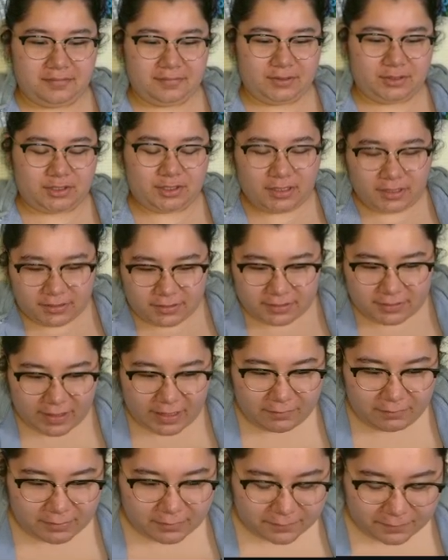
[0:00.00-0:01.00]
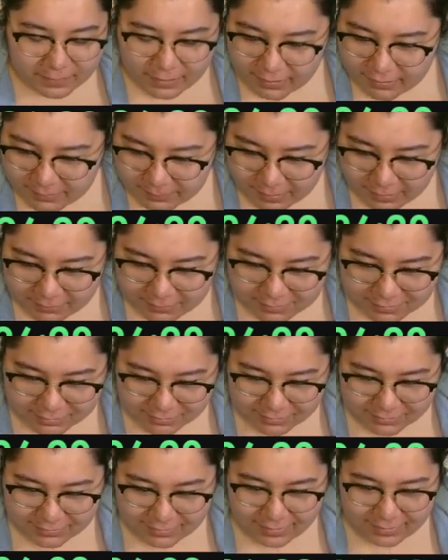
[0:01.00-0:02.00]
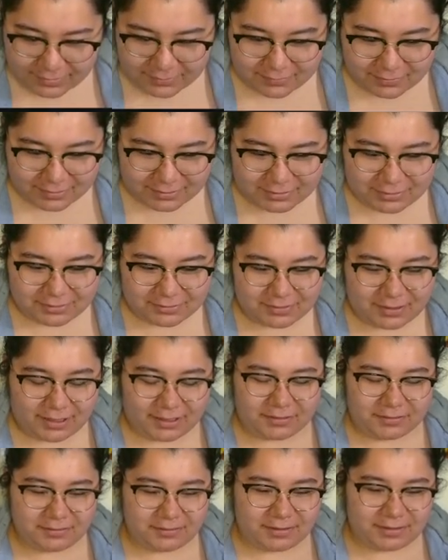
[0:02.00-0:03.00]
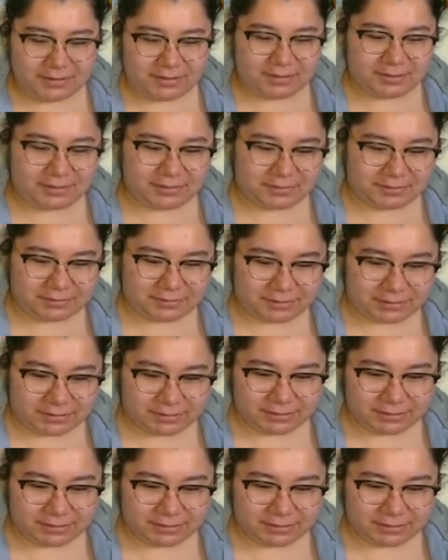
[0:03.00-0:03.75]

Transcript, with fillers: Should I say what fandom I was in? I don't want to. I don't want to.